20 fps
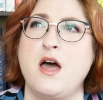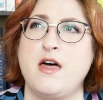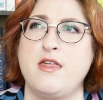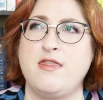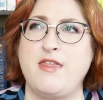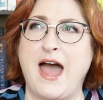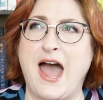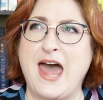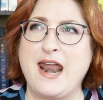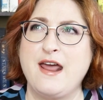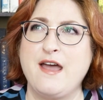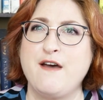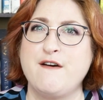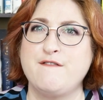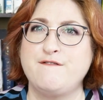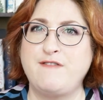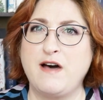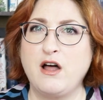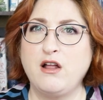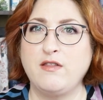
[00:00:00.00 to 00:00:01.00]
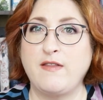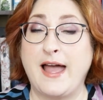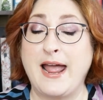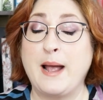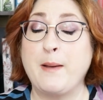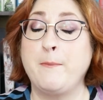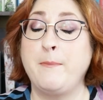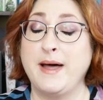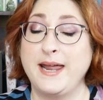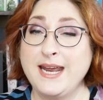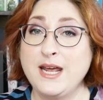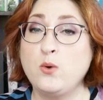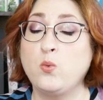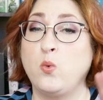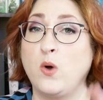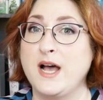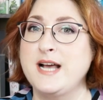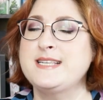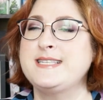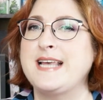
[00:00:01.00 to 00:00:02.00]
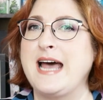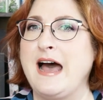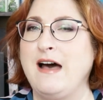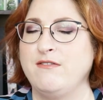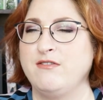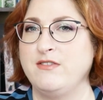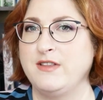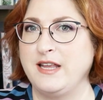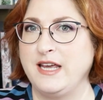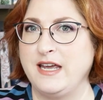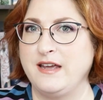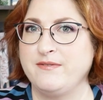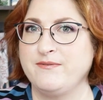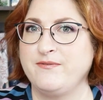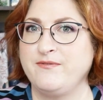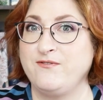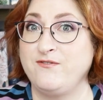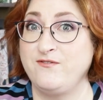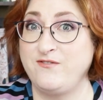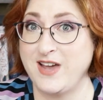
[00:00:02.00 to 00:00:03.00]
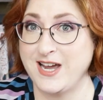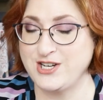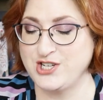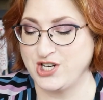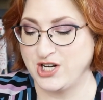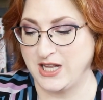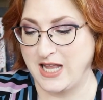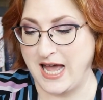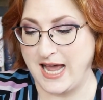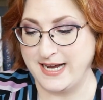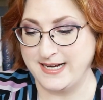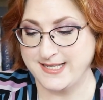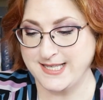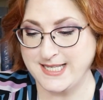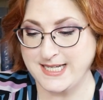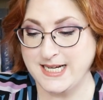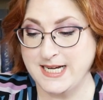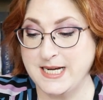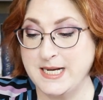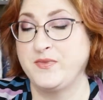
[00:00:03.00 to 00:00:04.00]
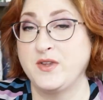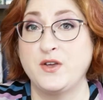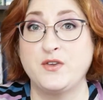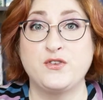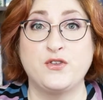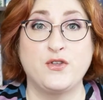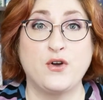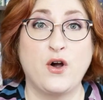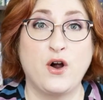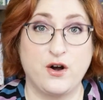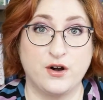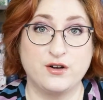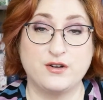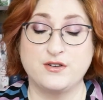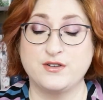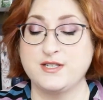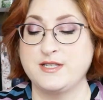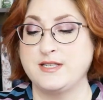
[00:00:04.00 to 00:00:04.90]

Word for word: that felt like, but it was heavily fictionalized. So the article